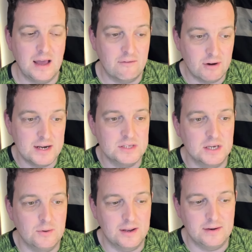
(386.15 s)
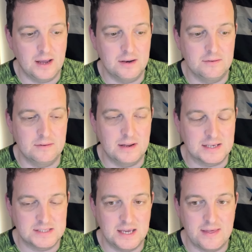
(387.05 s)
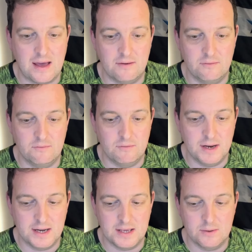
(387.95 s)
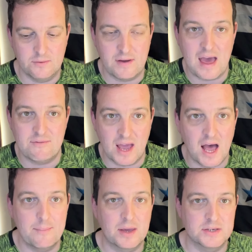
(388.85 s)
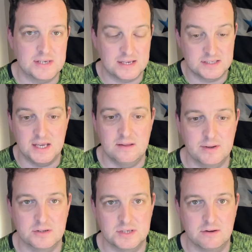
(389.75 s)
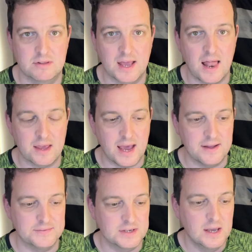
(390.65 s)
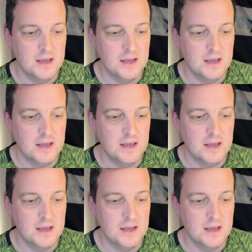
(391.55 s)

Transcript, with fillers: I really do, and and I say that really with a heavy heart because I sit in the middle tier of the Gallagher end,